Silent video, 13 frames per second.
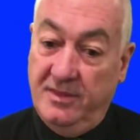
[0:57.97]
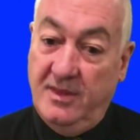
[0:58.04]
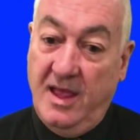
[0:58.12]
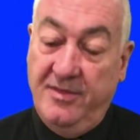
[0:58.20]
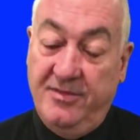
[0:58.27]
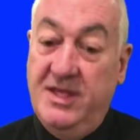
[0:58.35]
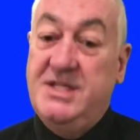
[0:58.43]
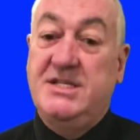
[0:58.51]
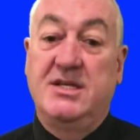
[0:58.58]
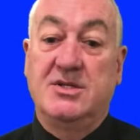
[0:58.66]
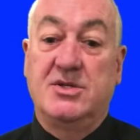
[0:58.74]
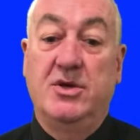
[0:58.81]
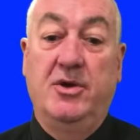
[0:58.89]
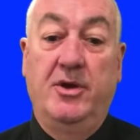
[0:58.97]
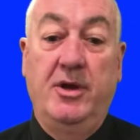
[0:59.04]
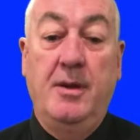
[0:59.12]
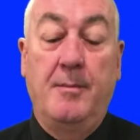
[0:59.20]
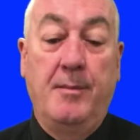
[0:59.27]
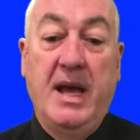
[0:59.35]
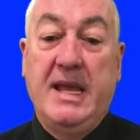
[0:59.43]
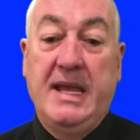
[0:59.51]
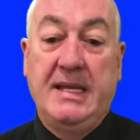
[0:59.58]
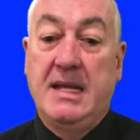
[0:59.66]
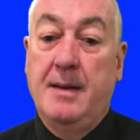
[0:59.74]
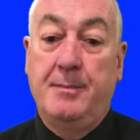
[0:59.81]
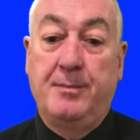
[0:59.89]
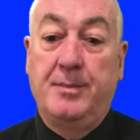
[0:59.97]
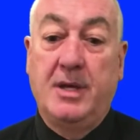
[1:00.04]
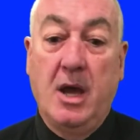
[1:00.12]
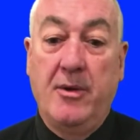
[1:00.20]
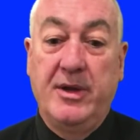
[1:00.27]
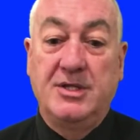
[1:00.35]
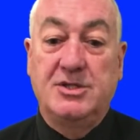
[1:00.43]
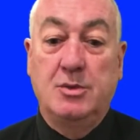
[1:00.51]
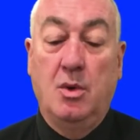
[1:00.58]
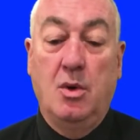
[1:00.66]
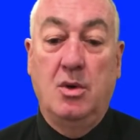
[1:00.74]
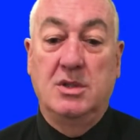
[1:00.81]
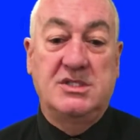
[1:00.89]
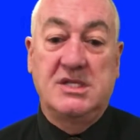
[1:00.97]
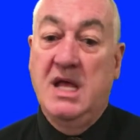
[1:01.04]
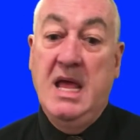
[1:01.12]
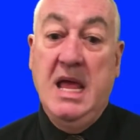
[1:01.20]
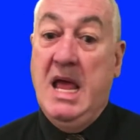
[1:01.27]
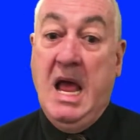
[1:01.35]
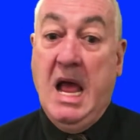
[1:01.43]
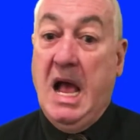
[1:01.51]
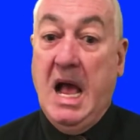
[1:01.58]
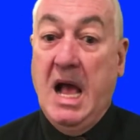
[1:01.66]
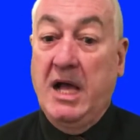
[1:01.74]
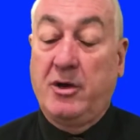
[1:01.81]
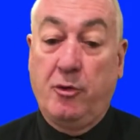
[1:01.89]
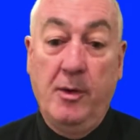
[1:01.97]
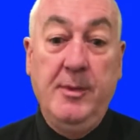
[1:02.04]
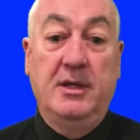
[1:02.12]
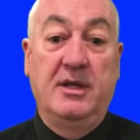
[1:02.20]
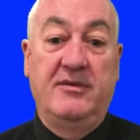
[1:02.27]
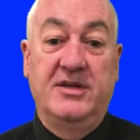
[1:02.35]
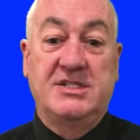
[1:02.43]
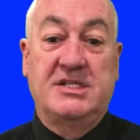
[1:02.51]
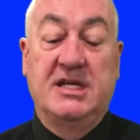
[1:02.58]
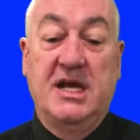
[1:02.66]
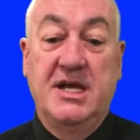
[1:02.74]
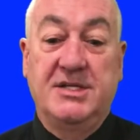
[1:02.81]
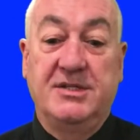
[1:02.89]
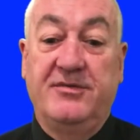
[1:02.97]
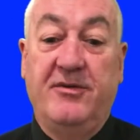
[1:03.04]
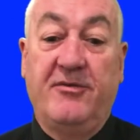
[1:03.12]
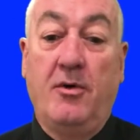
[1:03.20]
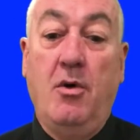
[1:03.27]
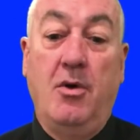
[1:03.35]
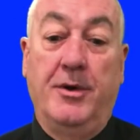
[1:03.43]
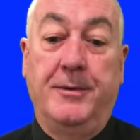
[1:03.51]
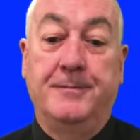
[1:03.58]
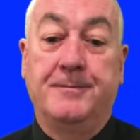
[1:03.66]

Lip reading: And this in turn may end up going towards a criminal investigation for fraud.